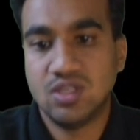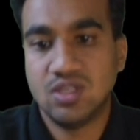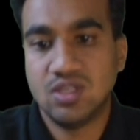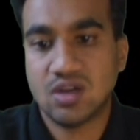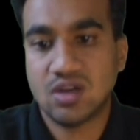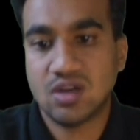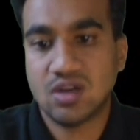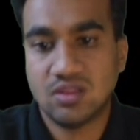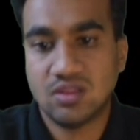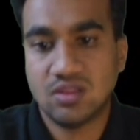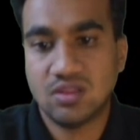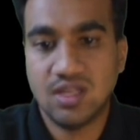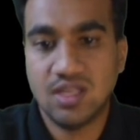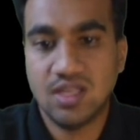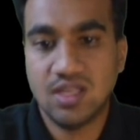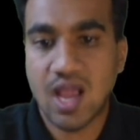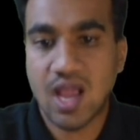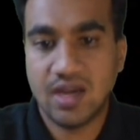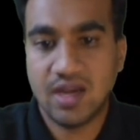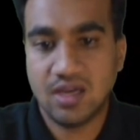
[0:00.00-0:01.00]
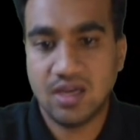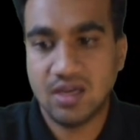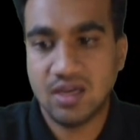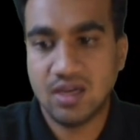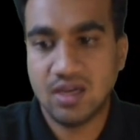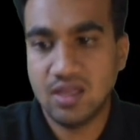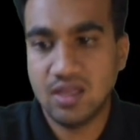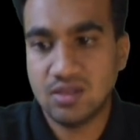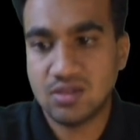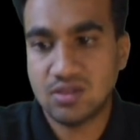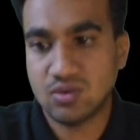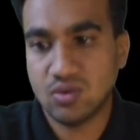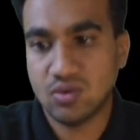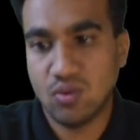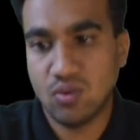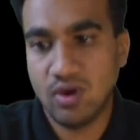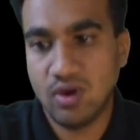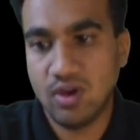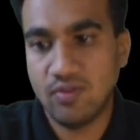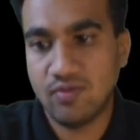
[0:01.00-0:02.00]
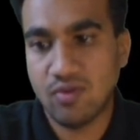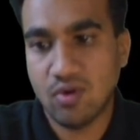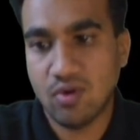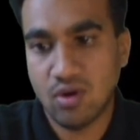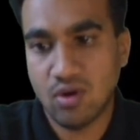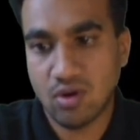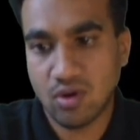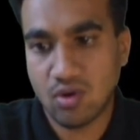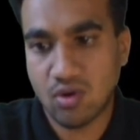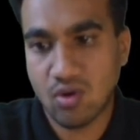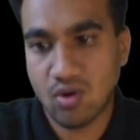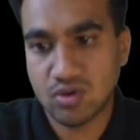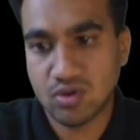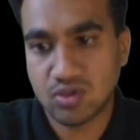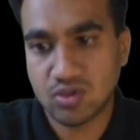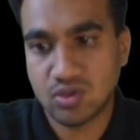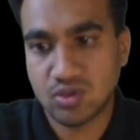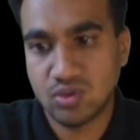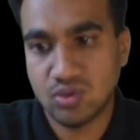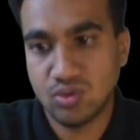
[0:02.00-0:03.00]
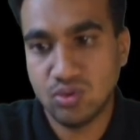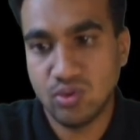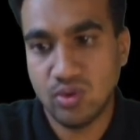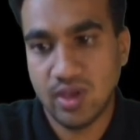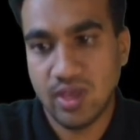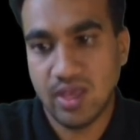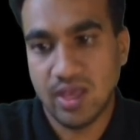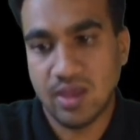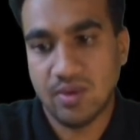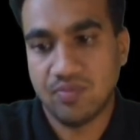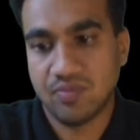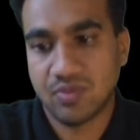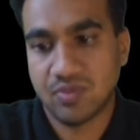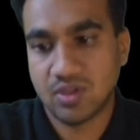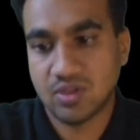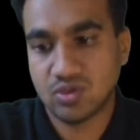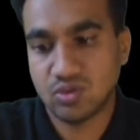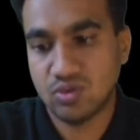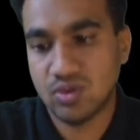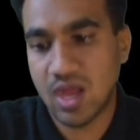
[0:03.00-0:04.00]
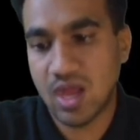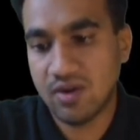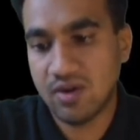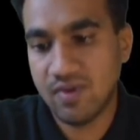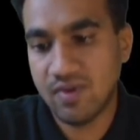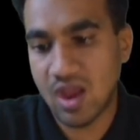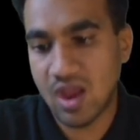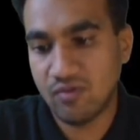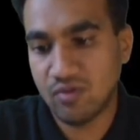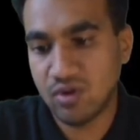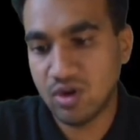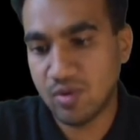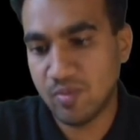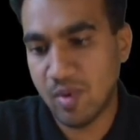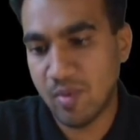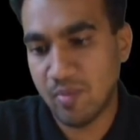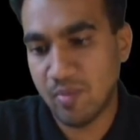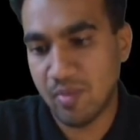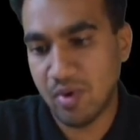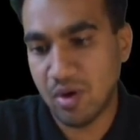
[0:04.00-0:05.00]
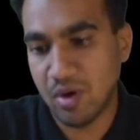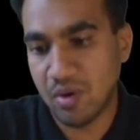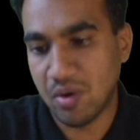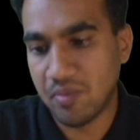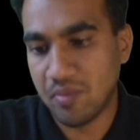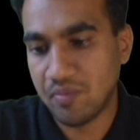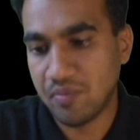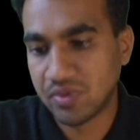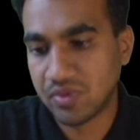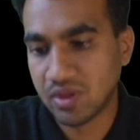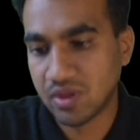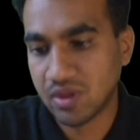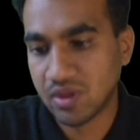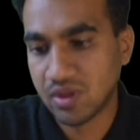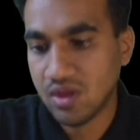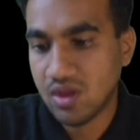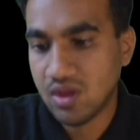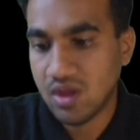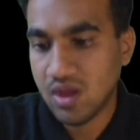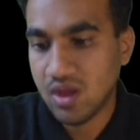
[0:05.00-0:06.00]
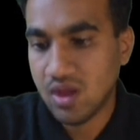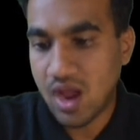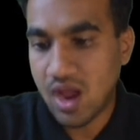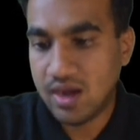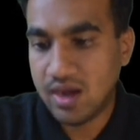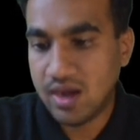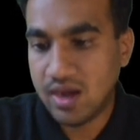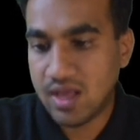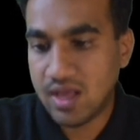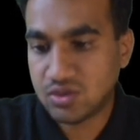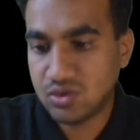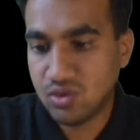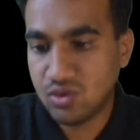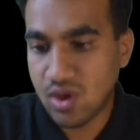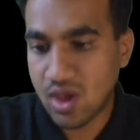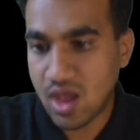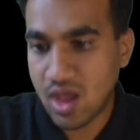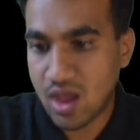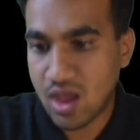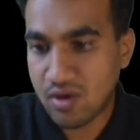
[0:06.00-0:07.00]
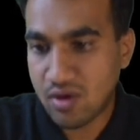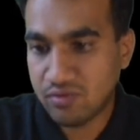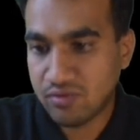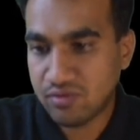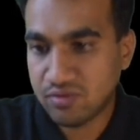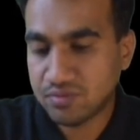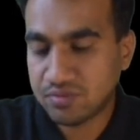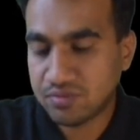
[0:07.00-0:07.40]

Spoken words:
are the 3 identities only for cos 2a, so that we have to remember. And next you have,